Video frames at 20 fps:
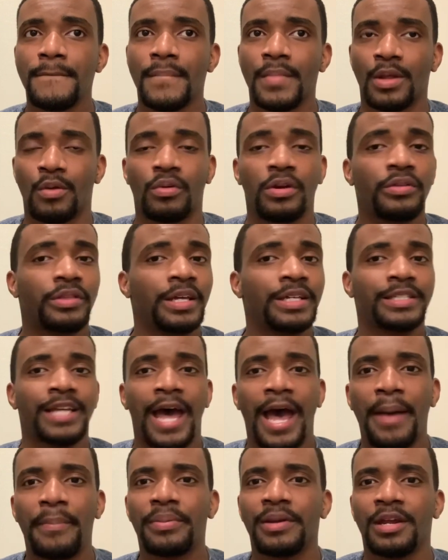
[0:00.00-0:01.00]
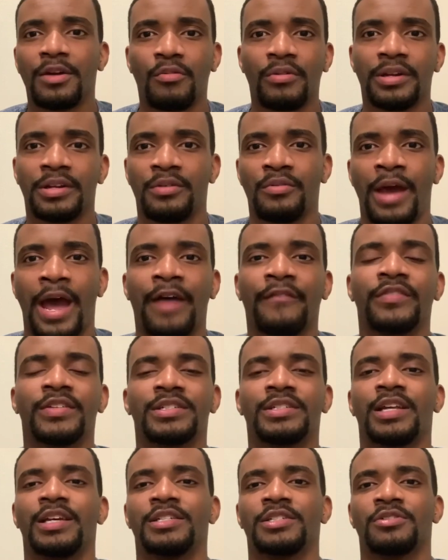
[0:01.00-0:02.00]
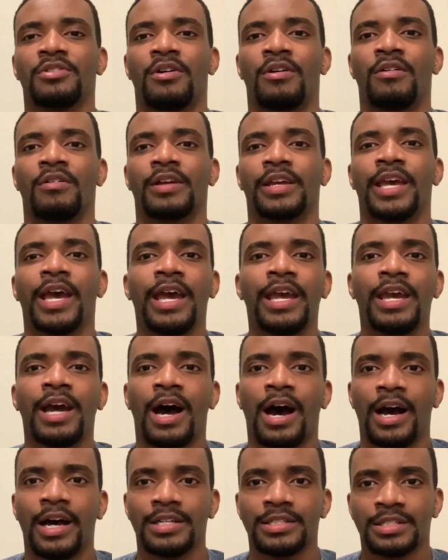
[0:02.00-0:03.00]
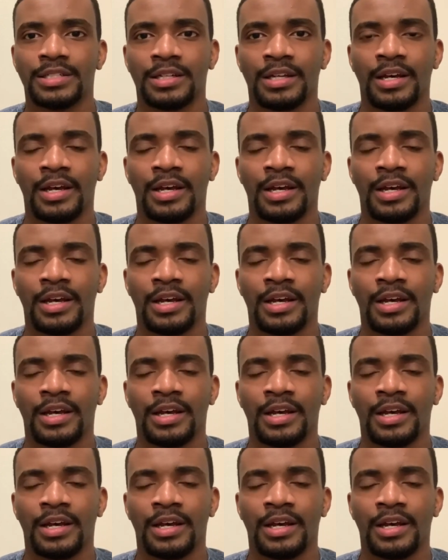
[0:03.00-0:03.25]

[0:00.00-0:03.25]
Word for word: What do you think's happening when you have to stay strong? Chaos.